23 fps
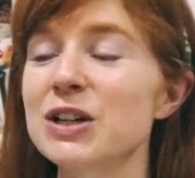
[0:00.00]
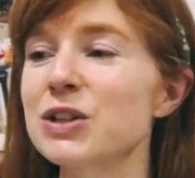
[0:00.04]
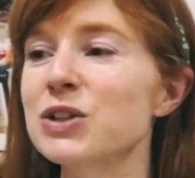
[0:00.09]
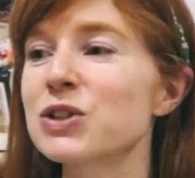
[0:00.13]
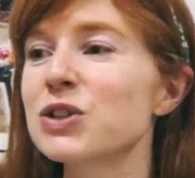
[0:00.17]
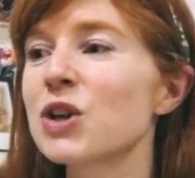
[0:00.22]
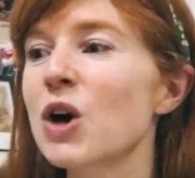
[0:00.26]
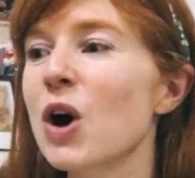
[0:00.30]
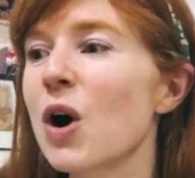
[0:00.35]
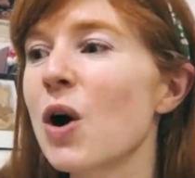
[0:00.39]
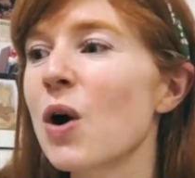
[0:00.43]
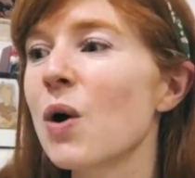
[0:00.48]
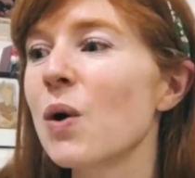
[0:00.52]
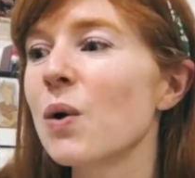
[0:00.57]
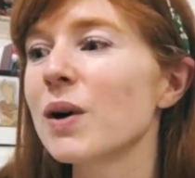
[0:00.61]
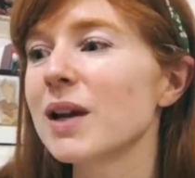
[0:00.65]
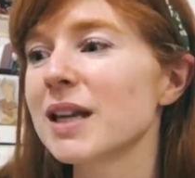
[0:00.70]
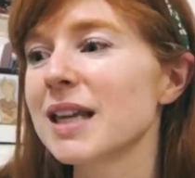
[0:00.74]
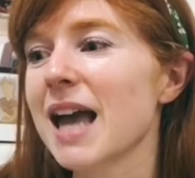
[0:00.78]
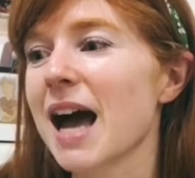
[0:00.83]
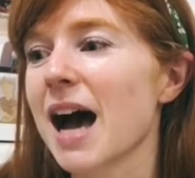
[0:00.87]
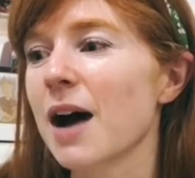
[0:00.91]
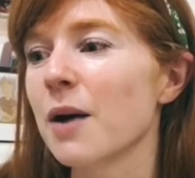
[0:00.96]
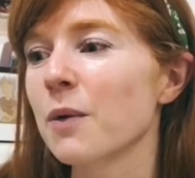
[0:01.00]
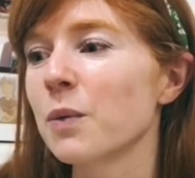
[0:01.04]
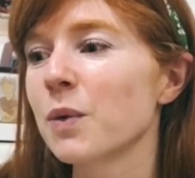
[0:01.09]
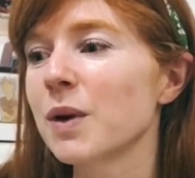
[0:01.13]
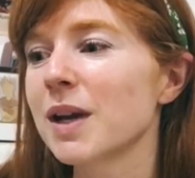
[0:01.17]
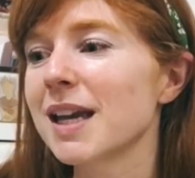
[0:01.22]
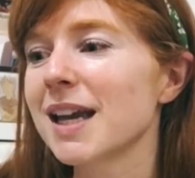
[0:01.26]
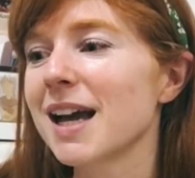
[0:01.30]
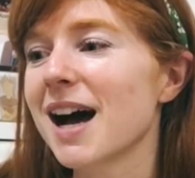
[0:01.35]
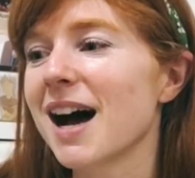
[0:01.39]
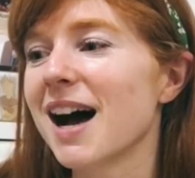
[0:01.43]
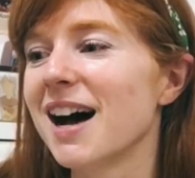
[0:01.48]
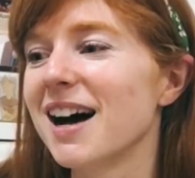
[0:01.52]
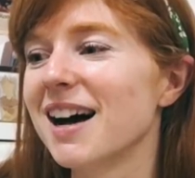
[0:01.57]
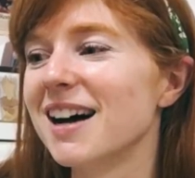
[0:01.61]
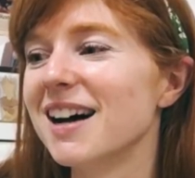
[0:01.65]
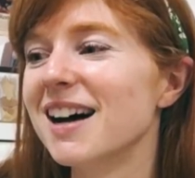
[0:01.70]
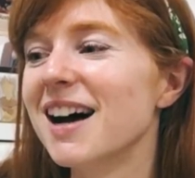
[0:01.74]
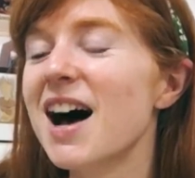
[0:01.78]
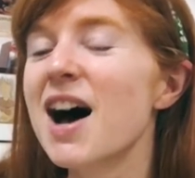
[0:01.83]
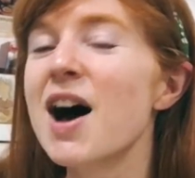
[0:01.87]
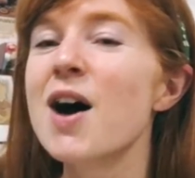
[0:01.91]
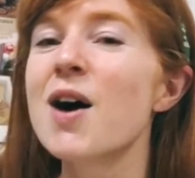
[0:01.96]
So yeah, we
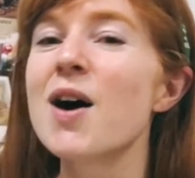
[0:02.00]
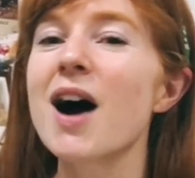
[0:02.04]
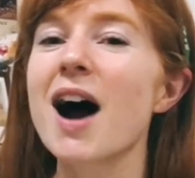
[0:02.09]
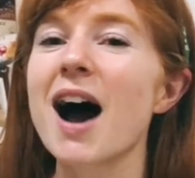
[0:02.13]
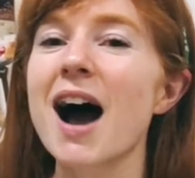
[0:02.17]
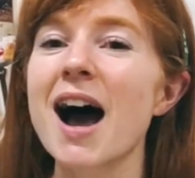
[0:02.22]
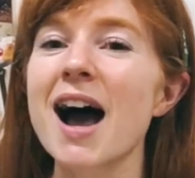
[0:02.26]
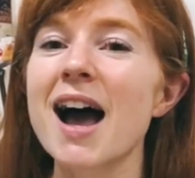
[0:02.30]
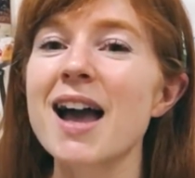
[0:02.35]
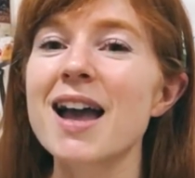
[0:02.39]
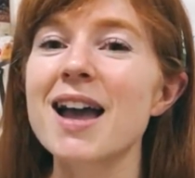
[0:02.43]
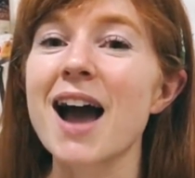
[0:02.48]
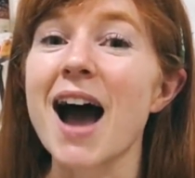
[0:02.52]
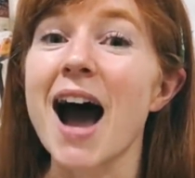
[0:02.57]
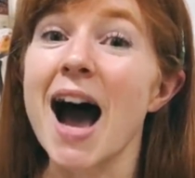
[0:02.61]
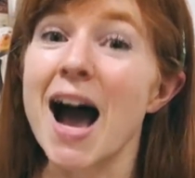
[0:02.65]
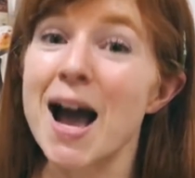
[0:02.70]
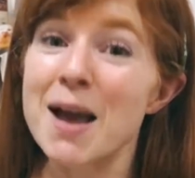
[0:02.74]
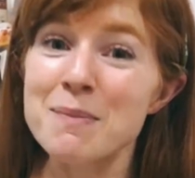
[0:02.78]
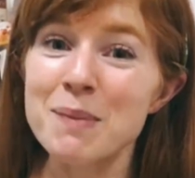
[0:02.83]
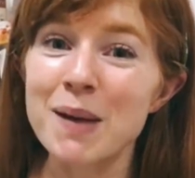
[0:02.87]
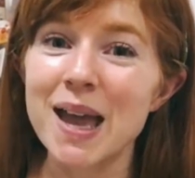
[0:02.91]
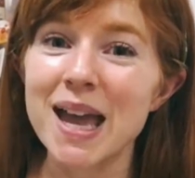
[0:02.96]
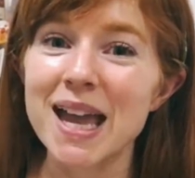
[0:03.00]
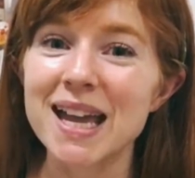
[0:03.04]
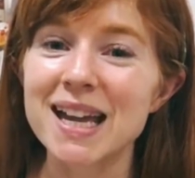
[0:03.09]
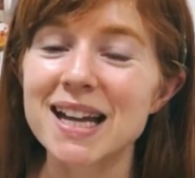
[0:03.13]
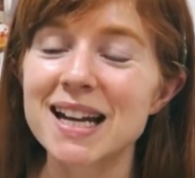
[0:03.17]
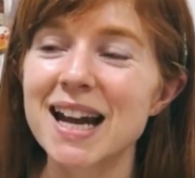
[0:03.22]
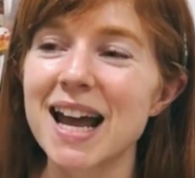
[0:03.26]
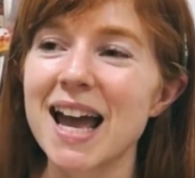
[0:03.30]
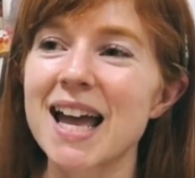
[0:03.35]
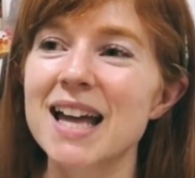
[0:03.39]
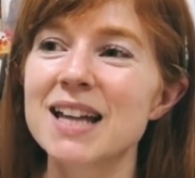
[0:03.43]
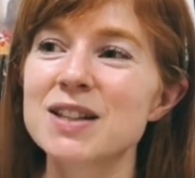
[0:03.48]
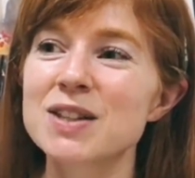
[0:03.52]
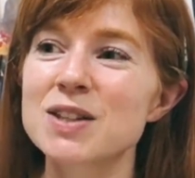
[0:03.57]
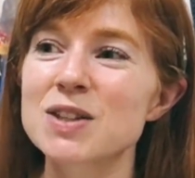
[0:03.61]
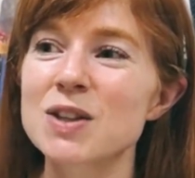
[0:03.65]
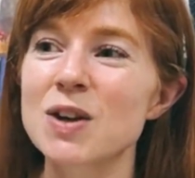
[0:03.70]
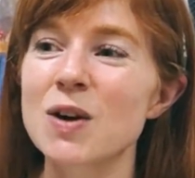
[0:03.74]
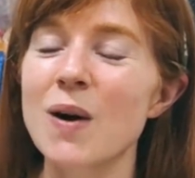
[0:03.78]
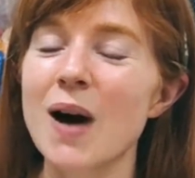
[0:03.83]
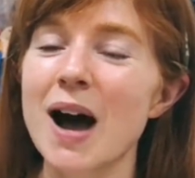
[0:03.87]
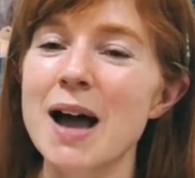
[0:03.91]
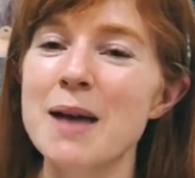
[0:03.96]
I paid, and
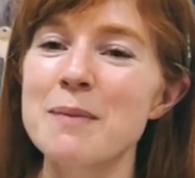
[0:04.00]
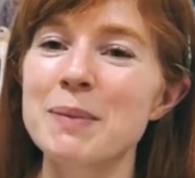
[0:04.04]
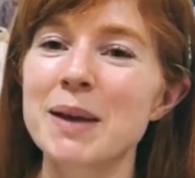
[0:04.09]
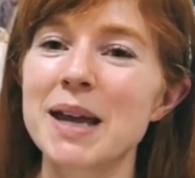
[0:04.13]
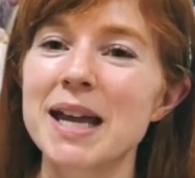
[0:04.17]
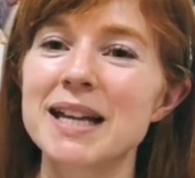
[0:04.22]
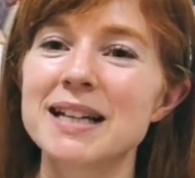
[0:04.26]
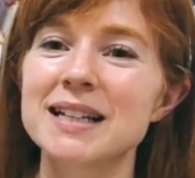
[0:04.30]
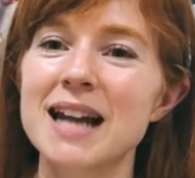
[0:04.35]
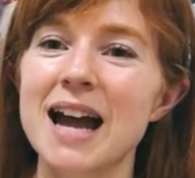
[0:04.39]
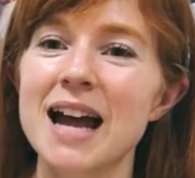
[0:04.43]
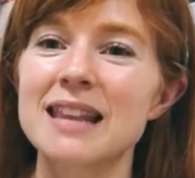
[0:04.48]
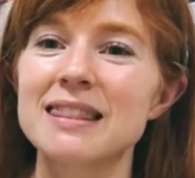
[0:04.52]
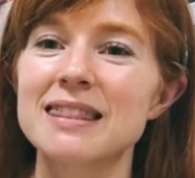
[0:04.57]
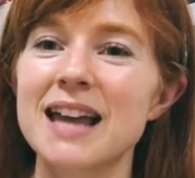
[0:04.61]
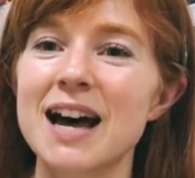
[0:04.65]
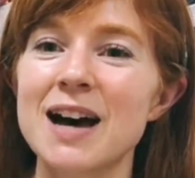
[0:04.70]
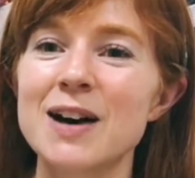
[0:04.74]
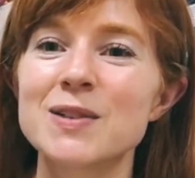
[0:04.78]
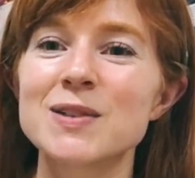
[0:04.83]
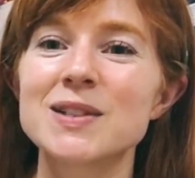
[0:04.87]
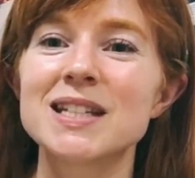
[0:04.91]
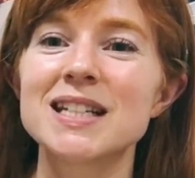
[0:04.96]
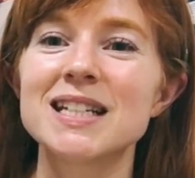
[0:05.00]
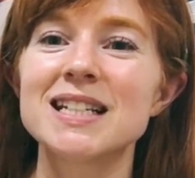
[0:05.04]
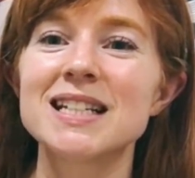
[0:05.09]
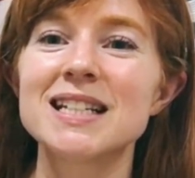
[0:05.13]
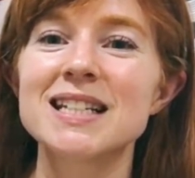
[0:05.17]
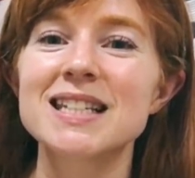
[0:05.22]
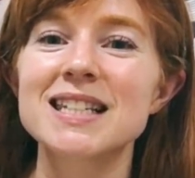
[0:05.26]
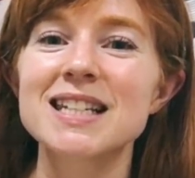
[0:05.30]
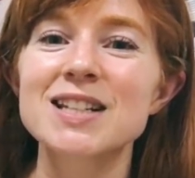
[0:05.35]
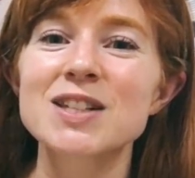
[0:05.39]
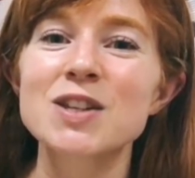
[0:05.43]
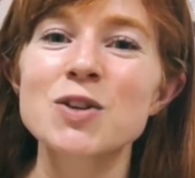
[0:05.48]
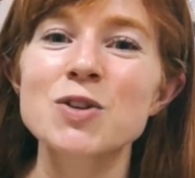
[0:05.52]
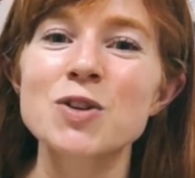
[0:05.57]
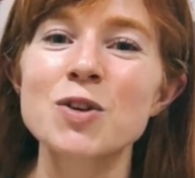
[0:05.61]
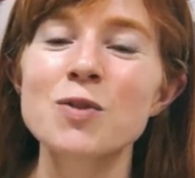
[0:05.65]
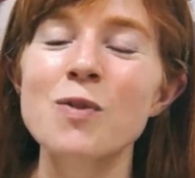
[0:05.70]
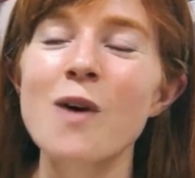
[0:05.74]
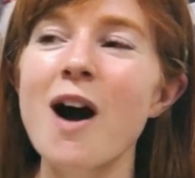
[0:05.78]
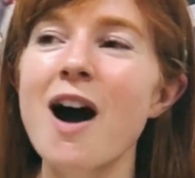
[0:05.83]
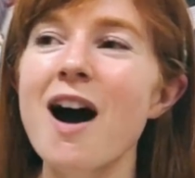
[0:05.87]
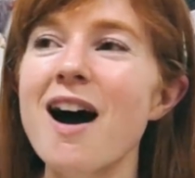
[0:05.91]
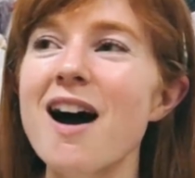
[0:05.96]
so I paid 9,600
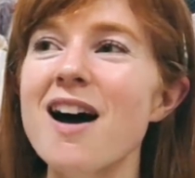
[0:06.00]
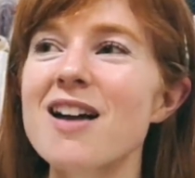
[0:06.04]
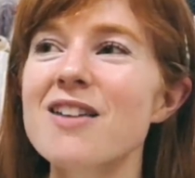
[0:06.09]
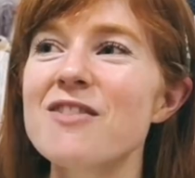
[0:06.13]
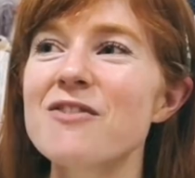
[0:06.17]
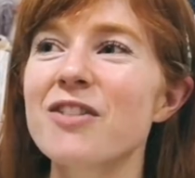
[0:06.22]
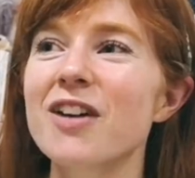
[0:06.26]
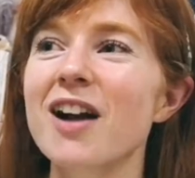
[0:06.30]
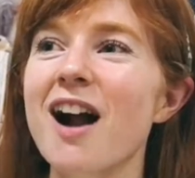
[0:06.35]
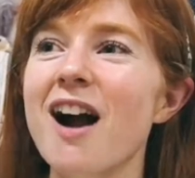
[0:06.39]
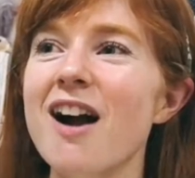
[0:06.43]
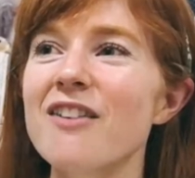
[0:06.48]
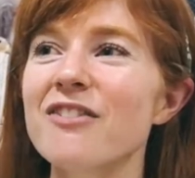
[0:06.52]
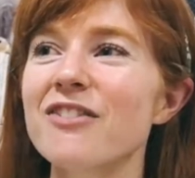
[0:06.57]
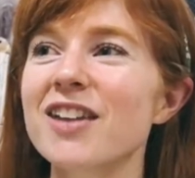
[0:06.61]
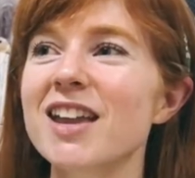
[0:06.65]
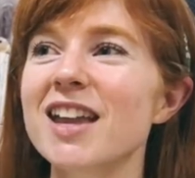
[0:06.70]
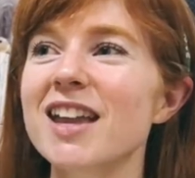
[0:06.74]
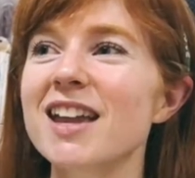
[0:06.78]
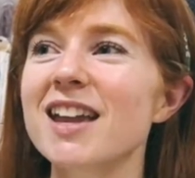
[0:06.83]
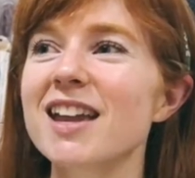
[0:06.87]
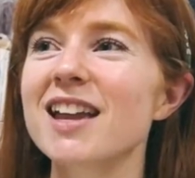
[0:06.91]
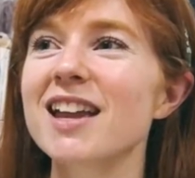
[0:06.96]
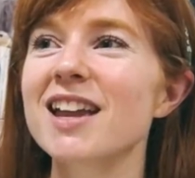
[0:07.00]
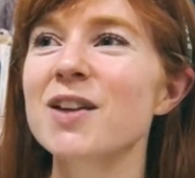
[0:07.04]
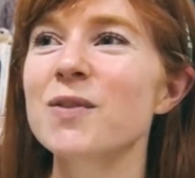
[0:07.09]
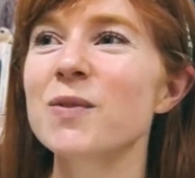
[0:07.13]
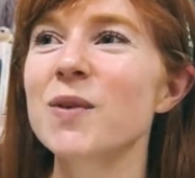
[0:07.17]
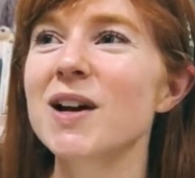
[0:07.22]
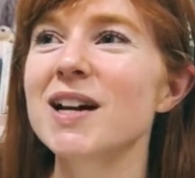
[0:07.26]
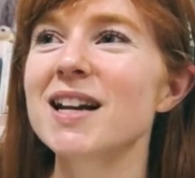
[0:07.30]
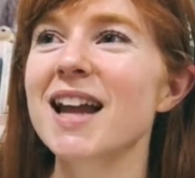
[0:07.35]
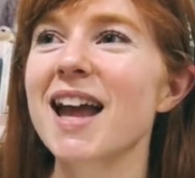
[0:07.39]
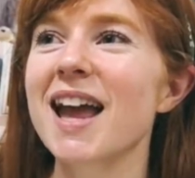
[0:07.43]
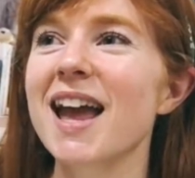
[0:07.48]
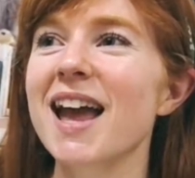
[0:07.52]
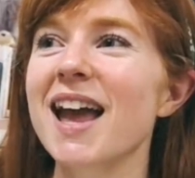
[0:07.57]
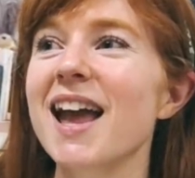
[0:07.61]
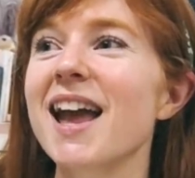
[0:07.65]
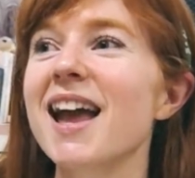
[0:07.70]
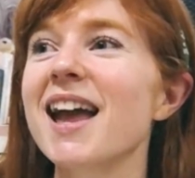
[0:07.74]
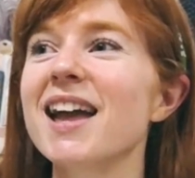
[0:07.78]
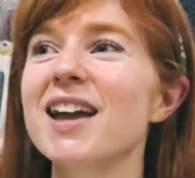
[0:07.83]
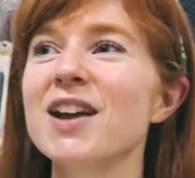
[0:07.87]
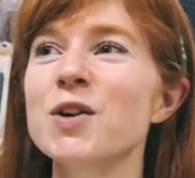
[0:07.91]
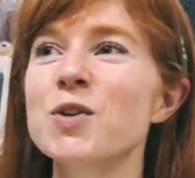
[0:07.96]
won for coffee in one
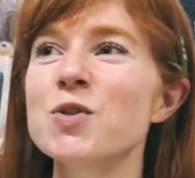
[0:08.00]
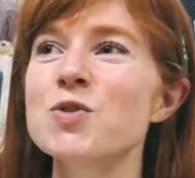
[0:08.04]
day.